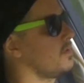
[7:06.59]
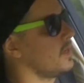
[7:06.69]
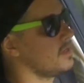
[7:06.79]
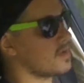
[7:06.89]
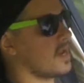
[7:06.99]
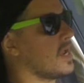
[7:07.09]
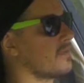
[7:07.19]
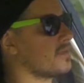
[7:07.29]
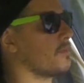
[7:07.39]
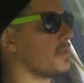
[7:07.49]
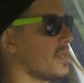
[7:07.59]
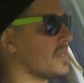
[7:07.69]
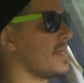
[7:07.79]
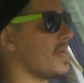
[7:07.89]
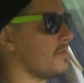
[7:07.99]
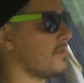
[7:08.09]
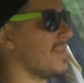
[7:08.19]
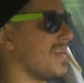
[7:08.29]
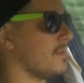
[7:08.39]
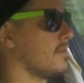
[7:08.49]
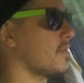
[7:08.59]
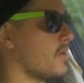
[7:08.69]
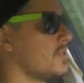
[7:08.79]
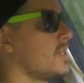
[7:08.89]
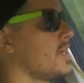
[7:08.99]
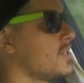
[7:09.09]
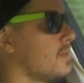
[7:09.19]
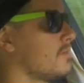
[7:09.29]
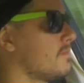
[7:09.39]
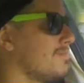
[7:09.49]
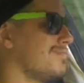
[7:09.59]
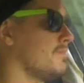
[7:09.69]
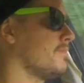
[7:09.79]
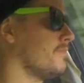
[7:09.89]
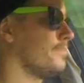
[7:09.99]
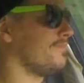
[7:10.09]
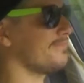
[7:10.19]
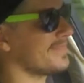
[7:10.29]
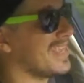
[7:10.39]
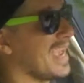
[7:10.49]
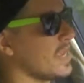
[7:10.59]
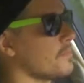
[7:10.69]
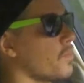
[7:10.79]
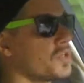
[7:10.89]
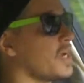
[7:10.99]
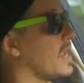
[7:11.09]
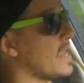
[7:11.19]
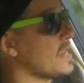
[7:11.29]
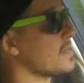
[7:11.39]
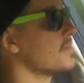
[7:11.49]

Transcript: and you kind of have to play that negotiation game, which I hate.